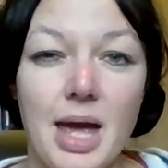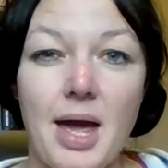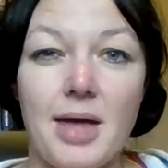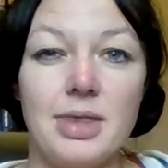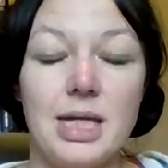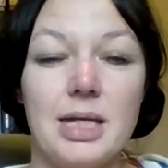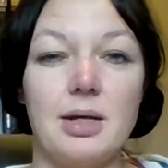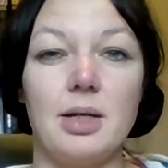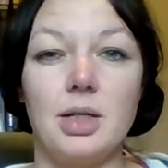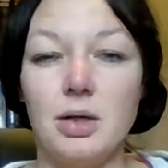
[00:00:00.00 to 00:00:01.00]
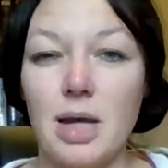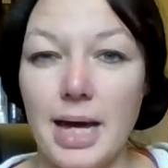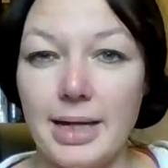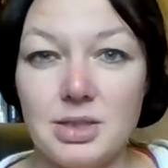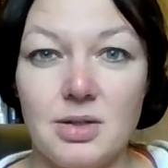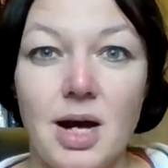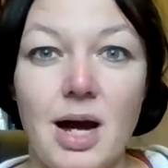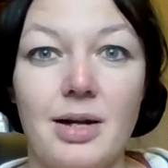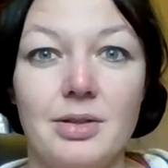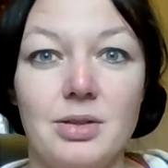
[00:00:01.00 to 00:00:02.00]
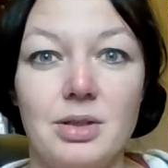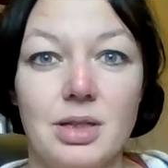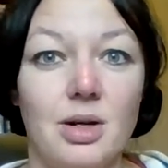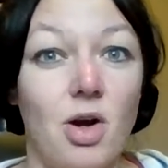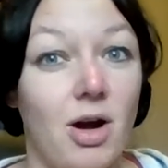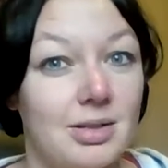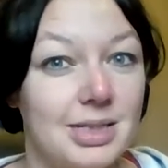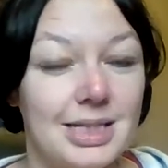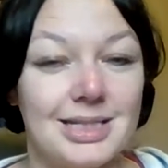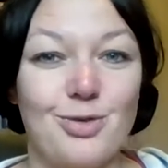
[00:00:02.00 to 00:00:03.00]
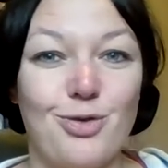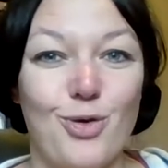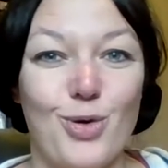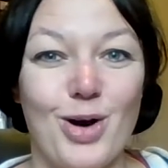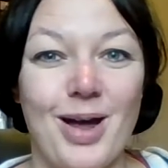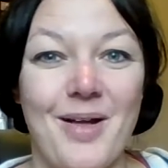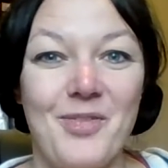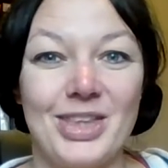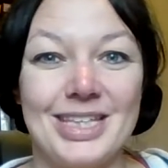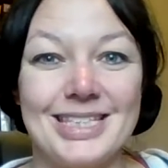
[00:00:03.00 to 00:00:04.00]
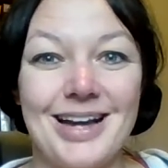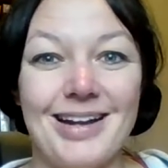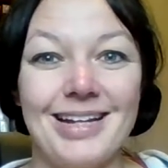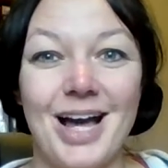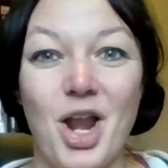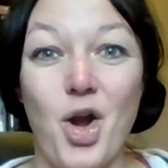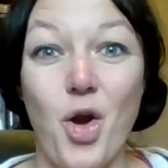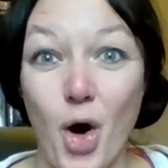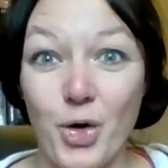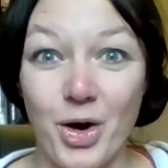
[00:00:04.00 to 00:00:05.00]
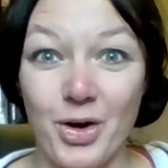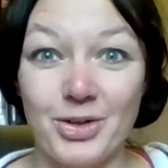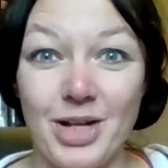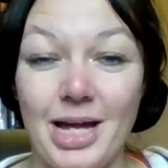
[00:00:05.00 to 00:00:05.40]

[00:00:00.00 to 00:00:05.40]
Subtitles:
And then a year later, I did a contest for designing a logo,